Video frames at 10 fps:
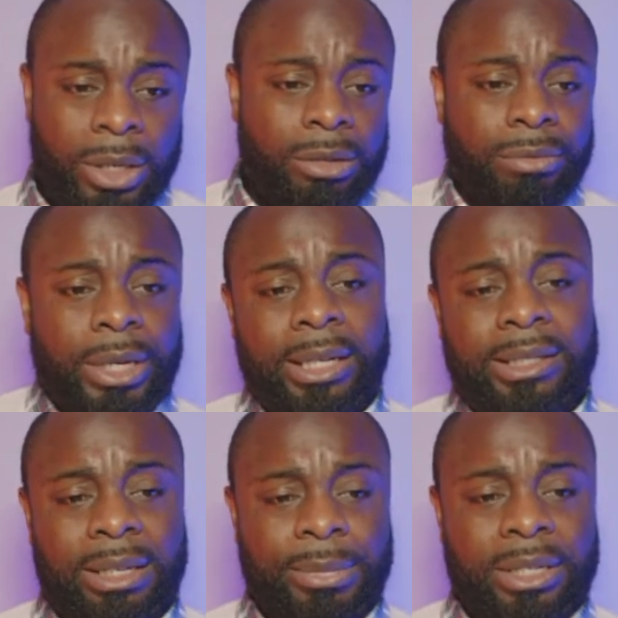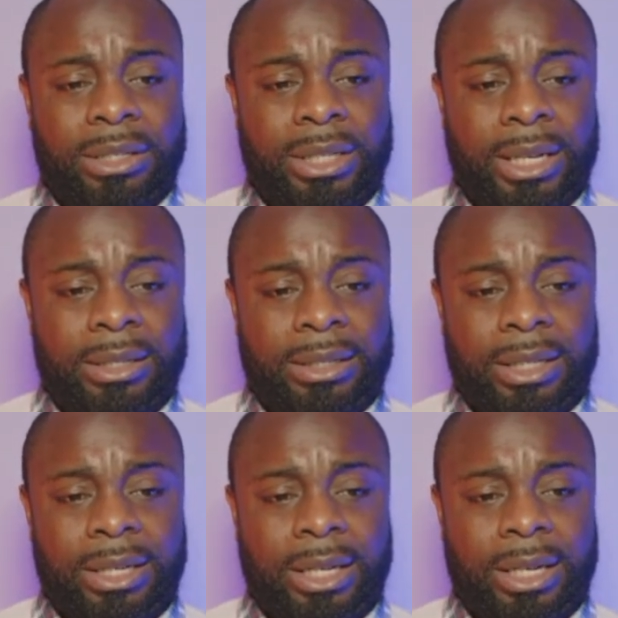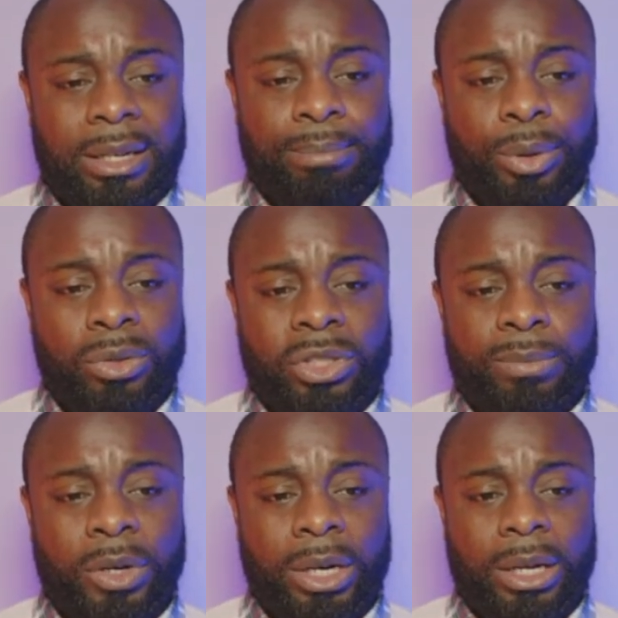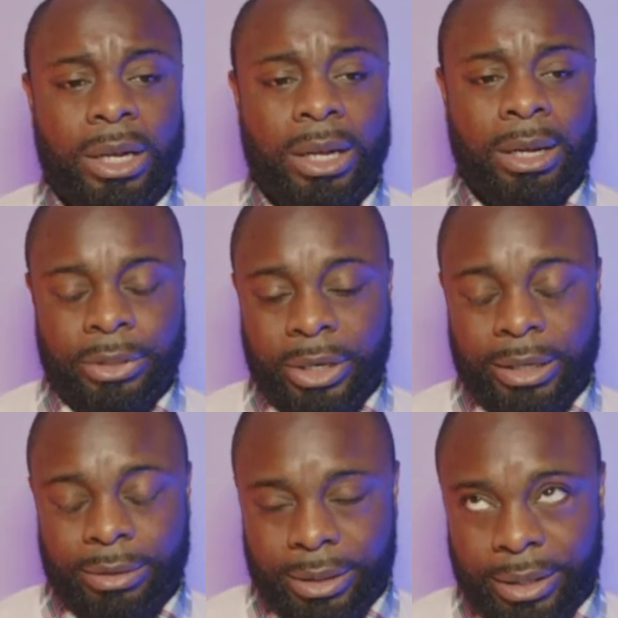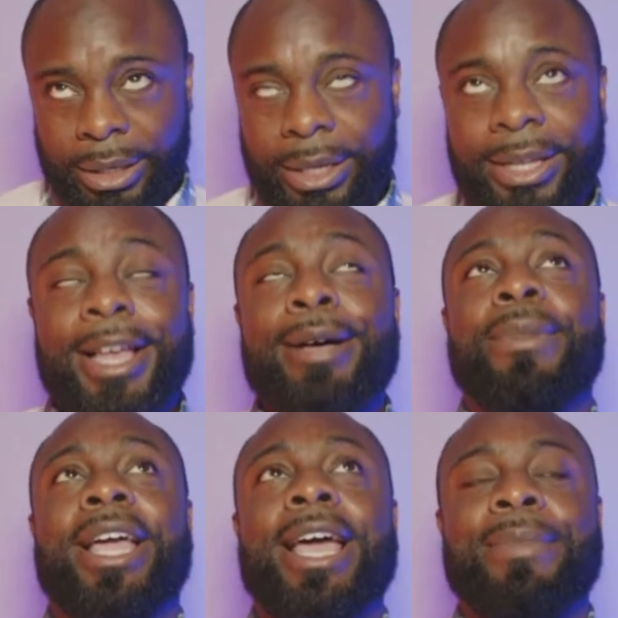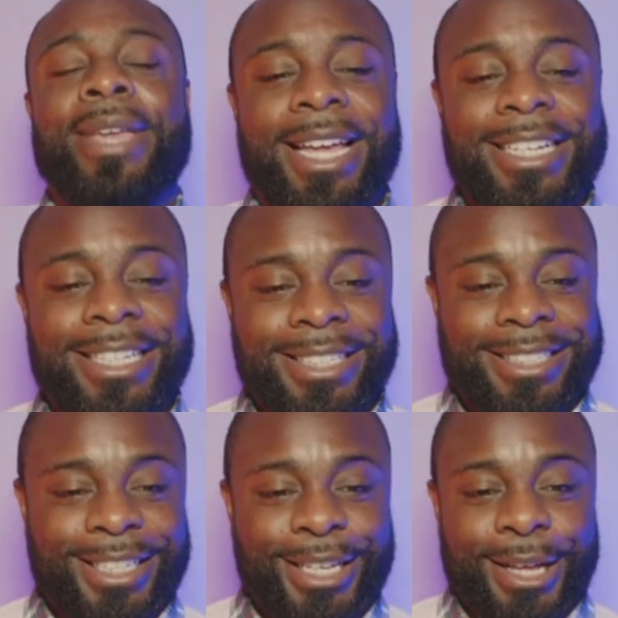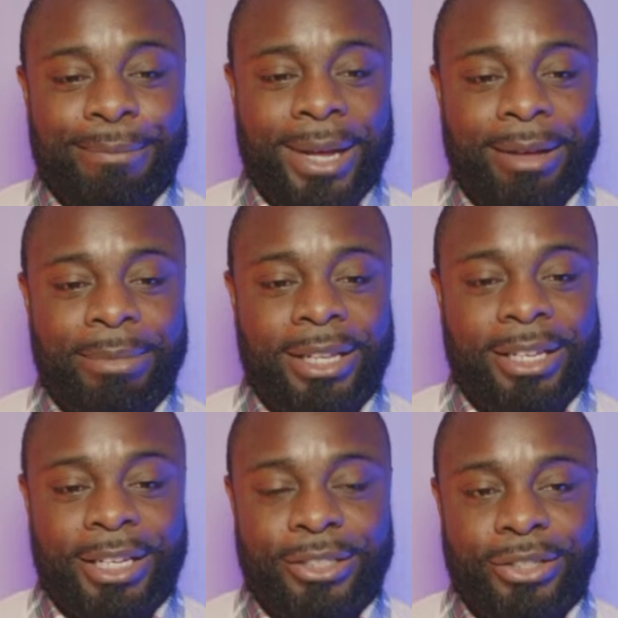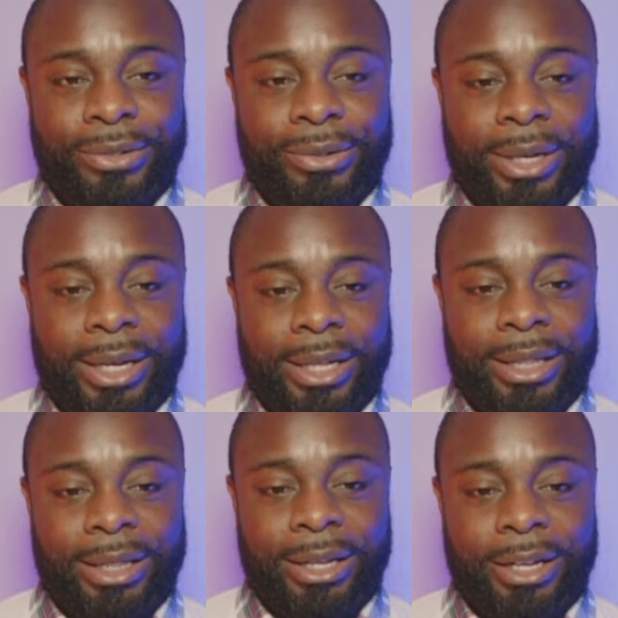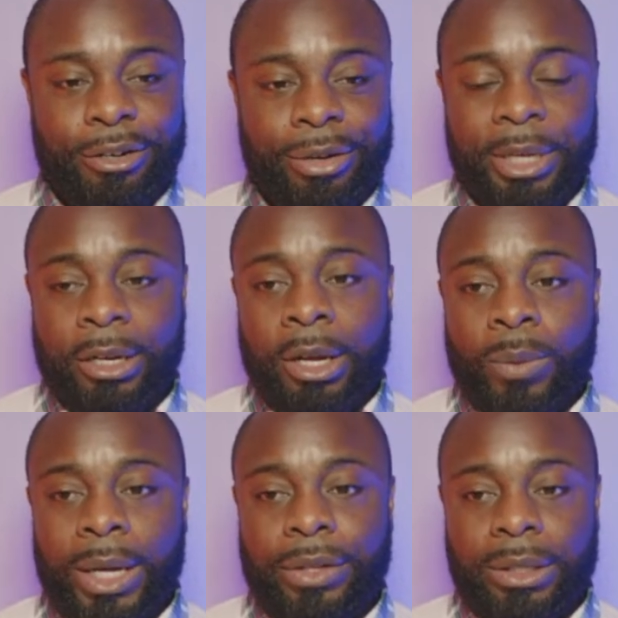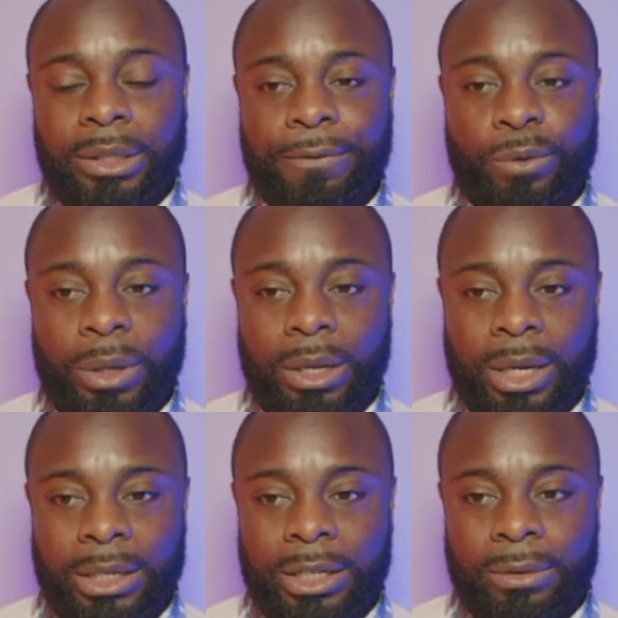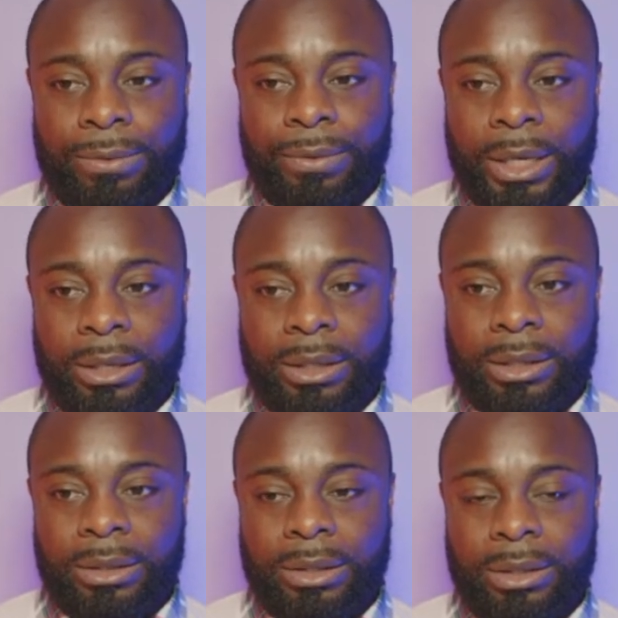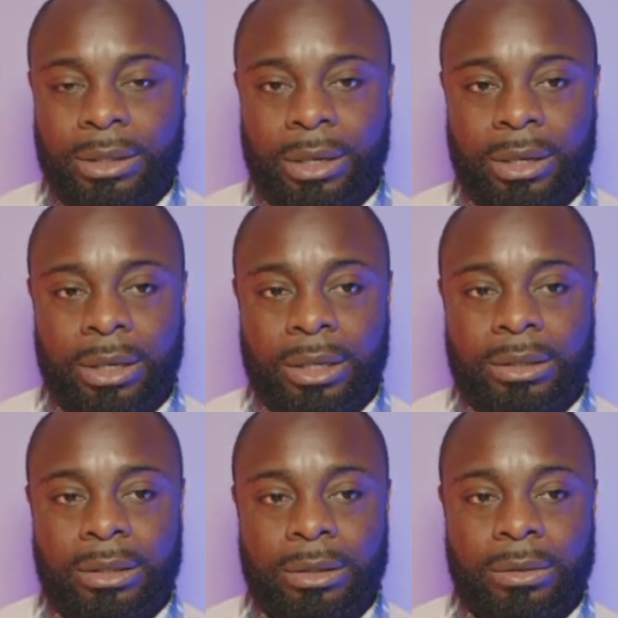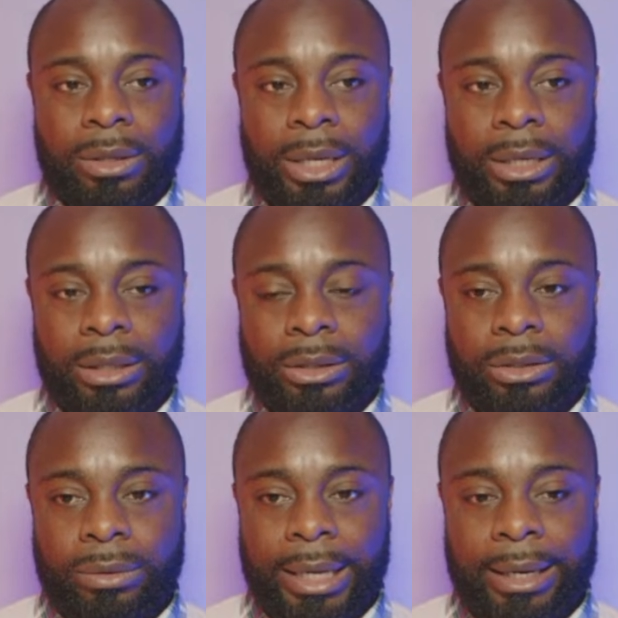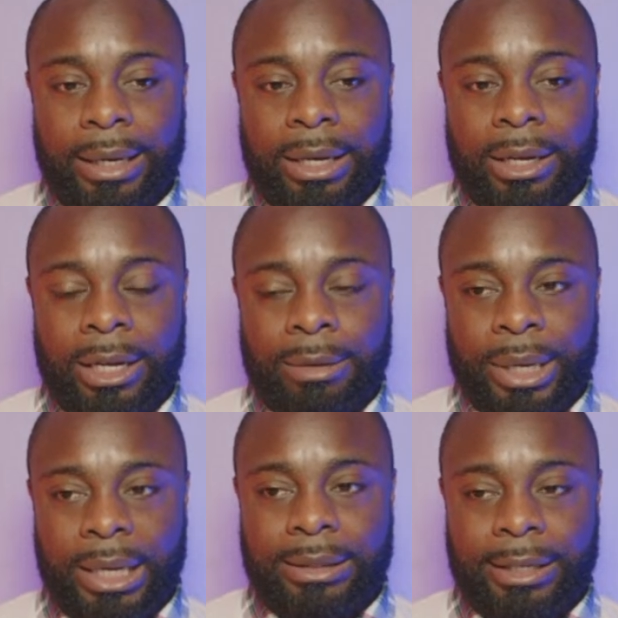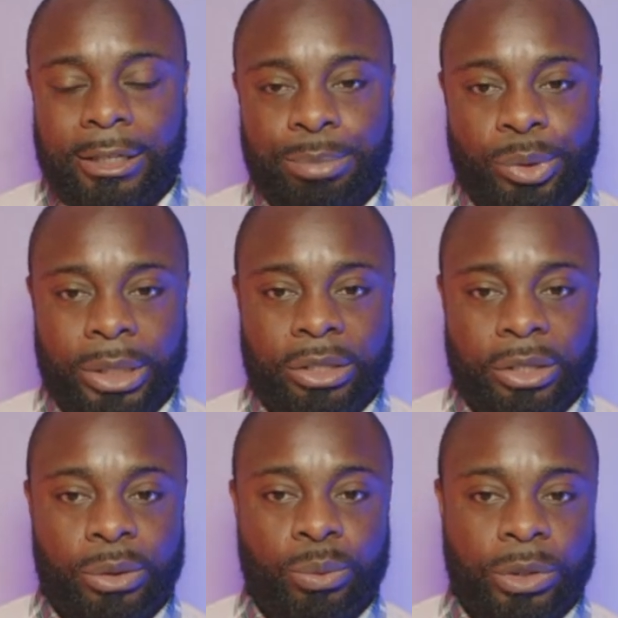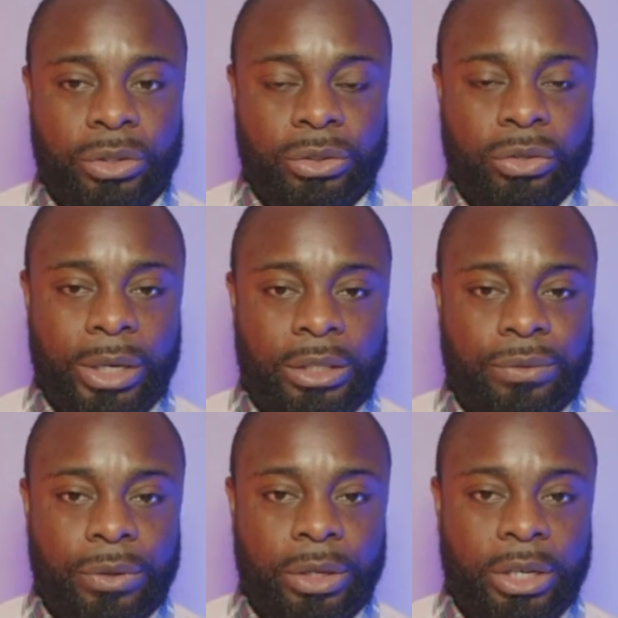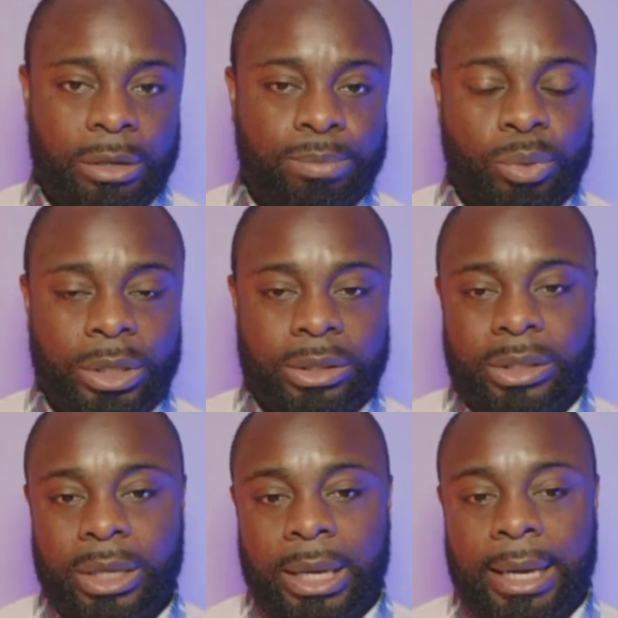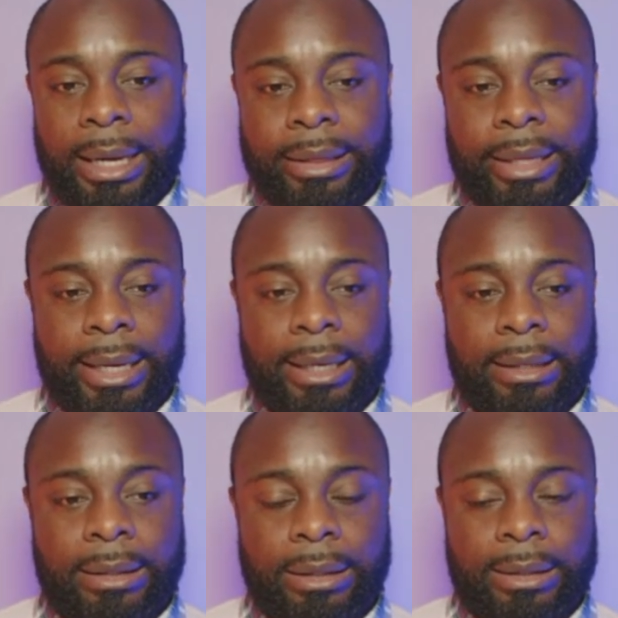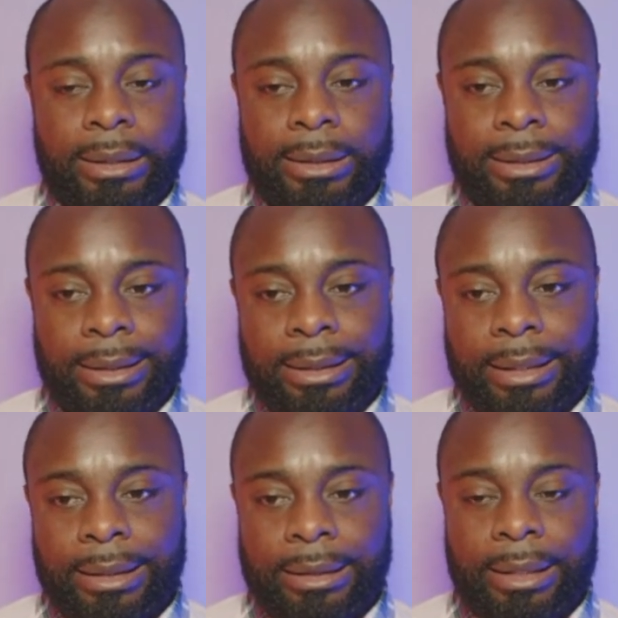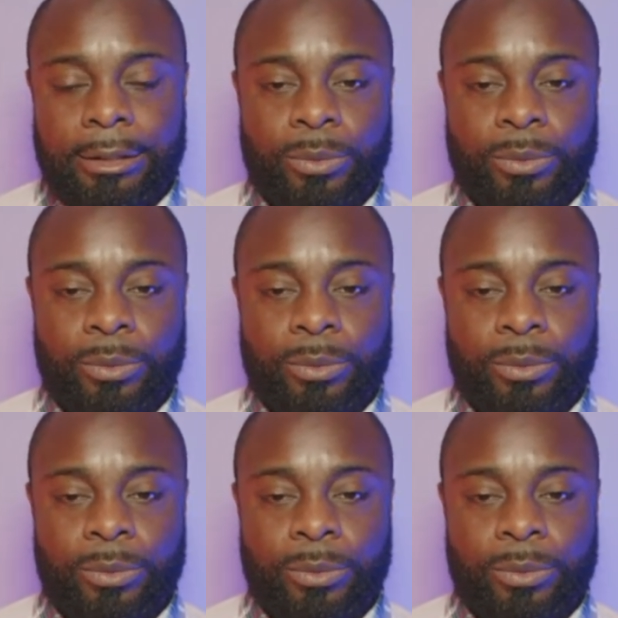Renee Simmons says Baltimore. I'm sorry. Miami and DC. Miami linked to Caribbean. Well, I think the Fort Lauderdale flight is there to kind of do that. But I take your point. You know, who wants to transfer airports? And then DC, I think that's